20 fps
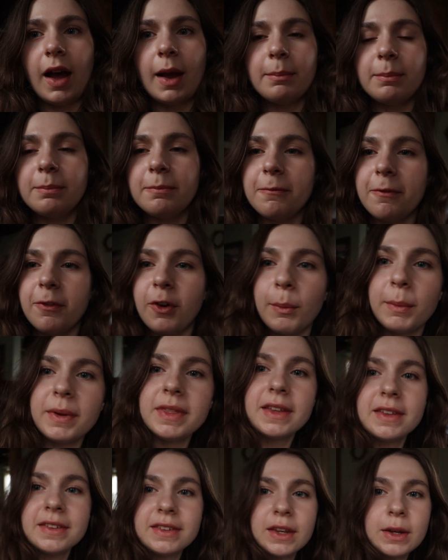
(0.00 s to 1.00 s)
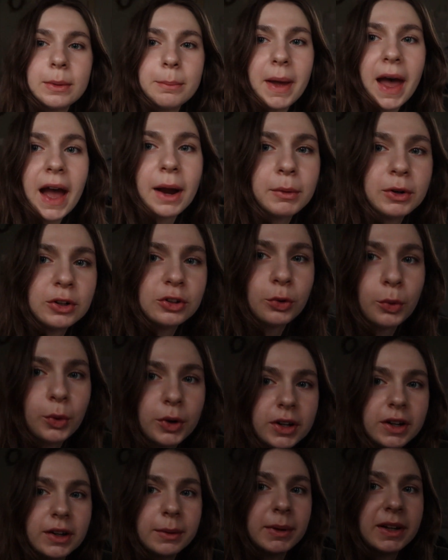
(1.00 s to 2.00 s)
I'm filming this in backwards
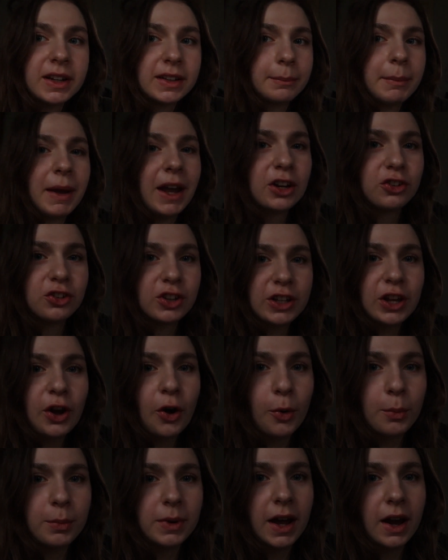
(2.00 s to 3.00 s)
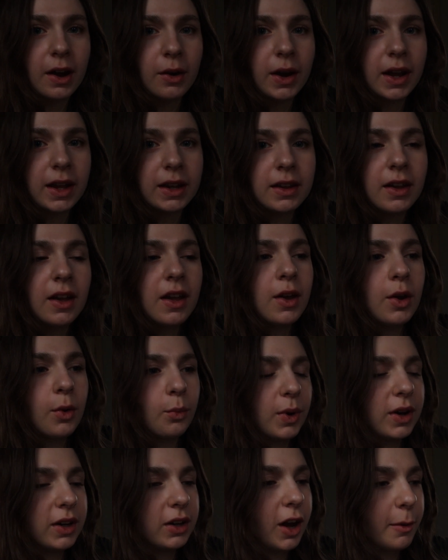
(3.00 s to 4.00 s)
order because I'm actually home now. I
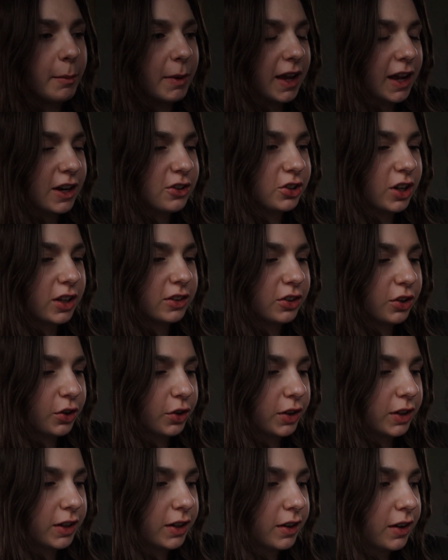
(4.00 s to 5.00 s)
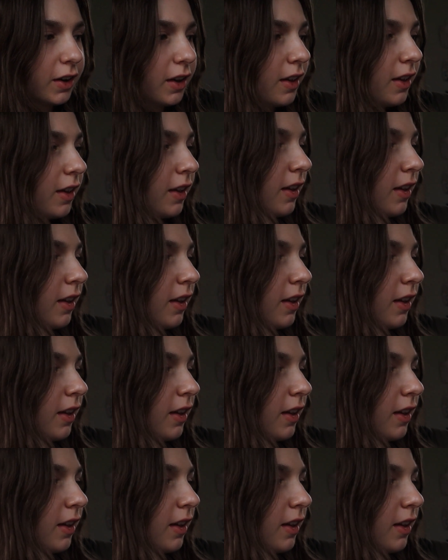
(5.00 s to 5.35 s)
went and got my headshots earlier.